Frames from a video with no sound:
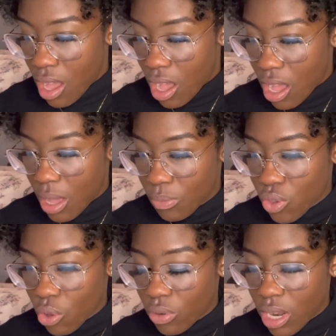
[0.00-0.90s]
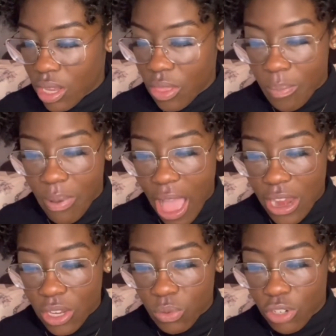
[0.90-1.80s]
So none of the
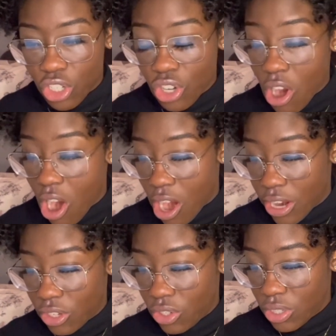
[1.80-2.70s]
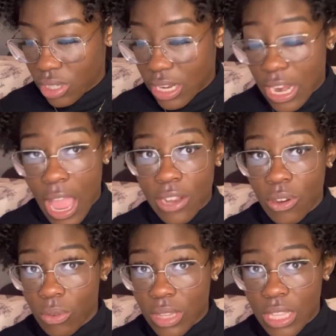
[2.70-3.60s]
buyers were charged, and I
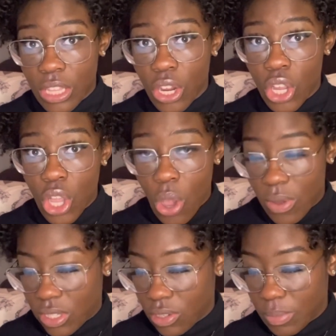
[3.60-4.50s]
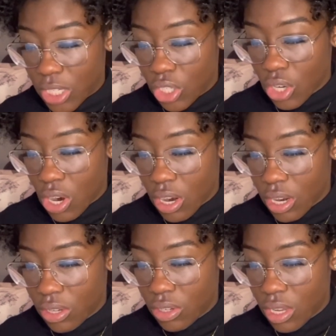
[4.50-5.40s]
don't think they're going to be
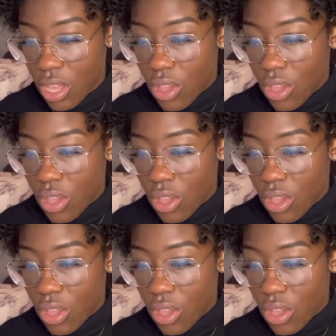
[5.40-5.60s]
charged.